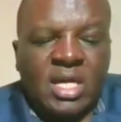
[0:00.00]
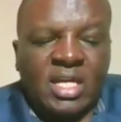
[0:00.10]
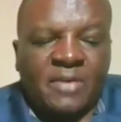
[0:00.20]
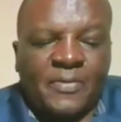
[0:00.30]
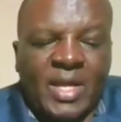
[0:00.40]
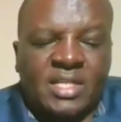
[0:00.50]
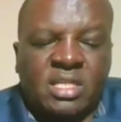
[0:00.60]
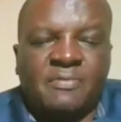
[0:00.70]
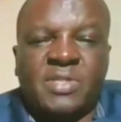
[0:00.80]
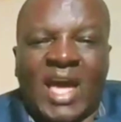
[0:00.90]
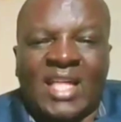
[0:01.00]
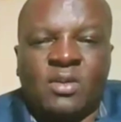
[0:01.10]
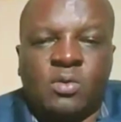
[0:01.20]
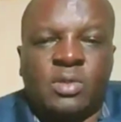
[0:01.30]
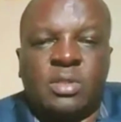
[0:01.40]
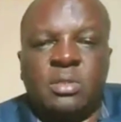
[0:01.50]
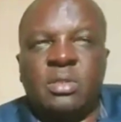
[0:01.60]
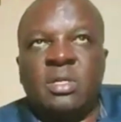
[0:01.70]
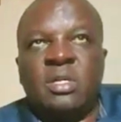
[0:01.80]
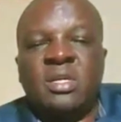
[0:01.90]
Reflective journals.
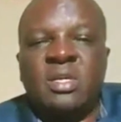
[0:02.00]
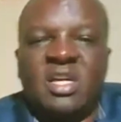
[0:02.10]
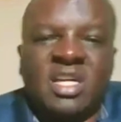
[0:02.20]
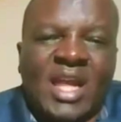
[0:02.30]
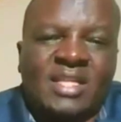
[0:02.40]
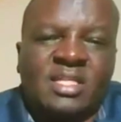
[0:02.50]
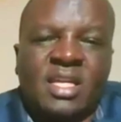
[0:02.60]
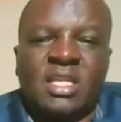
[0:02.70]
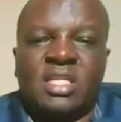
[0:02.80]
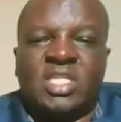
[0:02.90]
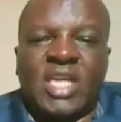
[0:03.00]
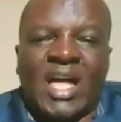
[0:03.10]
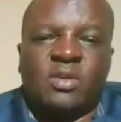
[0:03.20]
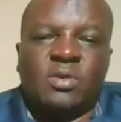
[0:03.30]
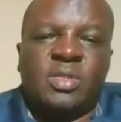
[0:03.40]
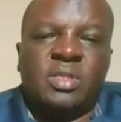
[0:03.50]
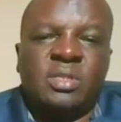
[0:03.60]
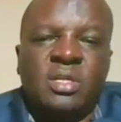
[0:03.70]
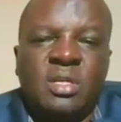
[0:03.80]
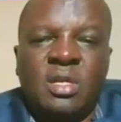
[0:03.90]
Writing journals
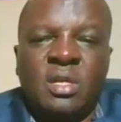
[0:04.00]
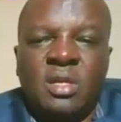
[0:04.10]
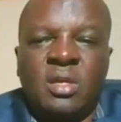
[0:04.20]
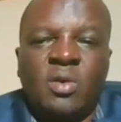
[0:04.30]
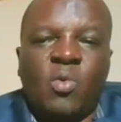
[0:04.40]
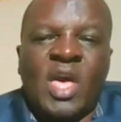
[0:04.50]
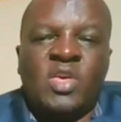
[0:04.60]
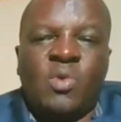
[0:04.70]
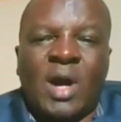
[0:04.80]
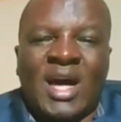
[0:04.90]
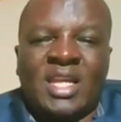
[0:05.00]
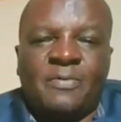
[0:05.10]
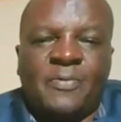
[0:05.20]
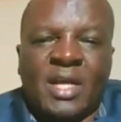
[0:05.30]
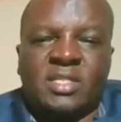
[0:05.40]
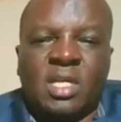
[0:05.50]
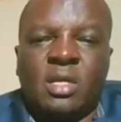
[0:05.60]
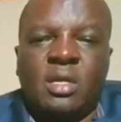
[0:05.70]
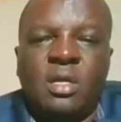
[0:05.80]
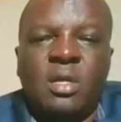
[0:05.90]
where you are
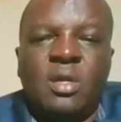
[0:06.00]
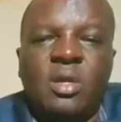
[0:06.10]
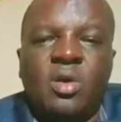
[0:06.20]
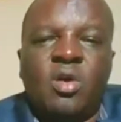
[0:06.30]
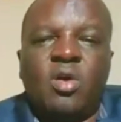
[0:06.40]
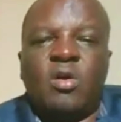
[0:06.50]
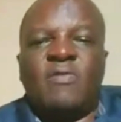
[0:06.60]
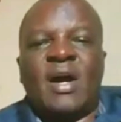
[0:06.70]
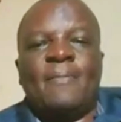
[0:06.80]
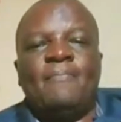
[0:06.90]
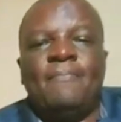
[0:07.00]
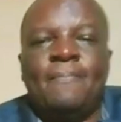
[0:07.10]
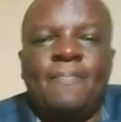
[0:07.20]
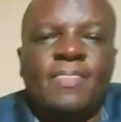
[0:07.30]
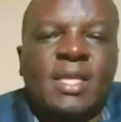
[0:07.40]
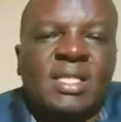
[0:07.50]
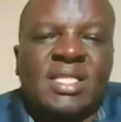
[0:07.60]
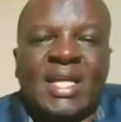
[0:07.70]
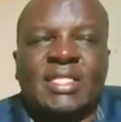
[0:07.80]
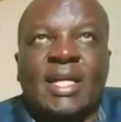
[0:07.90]
reflecting over
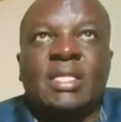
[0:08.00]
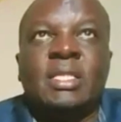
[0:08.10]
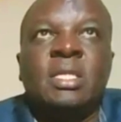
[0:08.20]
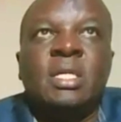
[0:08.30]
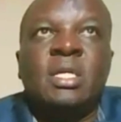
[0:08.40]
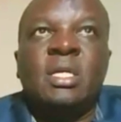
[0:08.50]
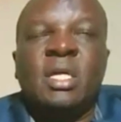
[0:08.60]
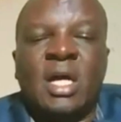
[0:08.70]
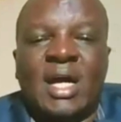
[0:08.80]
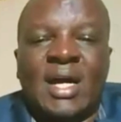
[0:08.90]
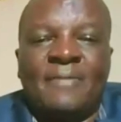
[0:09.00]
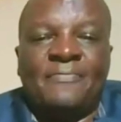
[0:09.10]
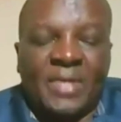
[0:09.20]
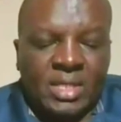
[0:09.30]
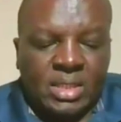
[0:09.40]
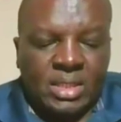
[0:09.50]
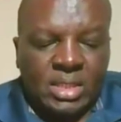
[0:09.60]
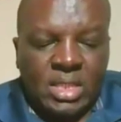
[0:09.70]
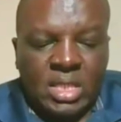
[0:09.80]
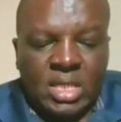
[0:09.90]
certain things,
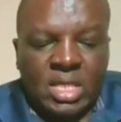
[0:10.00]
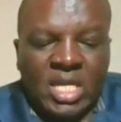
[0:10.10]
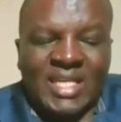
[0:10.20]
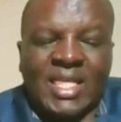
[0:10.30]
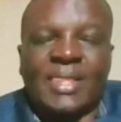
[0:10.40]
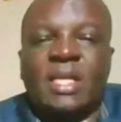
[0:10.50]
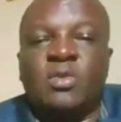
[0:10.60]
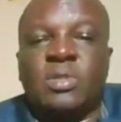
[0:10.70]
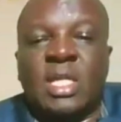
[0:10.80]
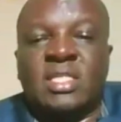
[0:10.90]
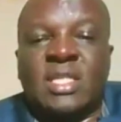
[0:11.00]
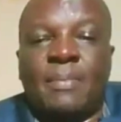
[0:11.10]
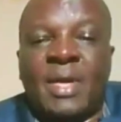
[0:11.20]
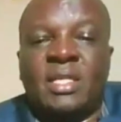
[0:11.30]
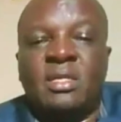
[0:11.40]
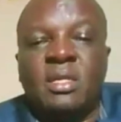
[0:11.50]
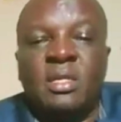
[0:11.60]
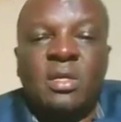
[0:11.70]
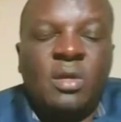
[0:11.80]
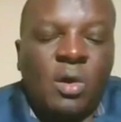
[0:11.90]
either the New Testament,
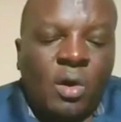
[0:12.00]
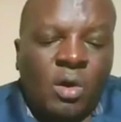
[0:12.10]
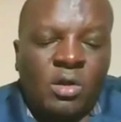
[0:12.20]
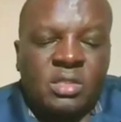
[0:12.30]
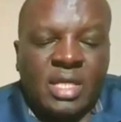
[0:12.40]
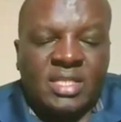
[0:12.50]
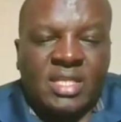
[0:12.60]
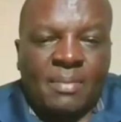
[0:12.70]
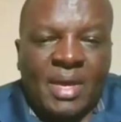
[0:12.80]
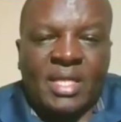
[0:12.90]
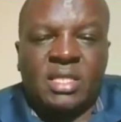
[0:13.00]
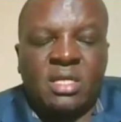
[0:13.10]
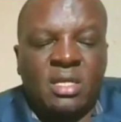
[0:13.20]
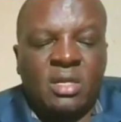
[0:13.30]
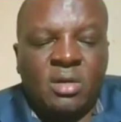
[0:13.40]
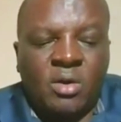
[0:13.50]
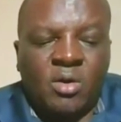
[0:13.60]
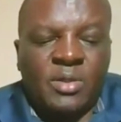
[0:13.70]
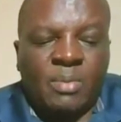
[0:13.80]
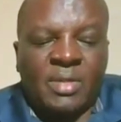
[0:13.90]
Old Testament,
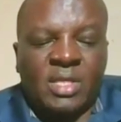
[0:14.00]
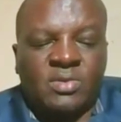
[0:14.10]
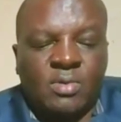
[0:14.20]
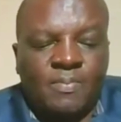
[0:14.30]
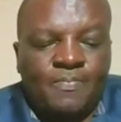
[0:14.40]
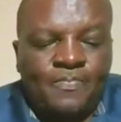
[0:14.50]
or the ministry.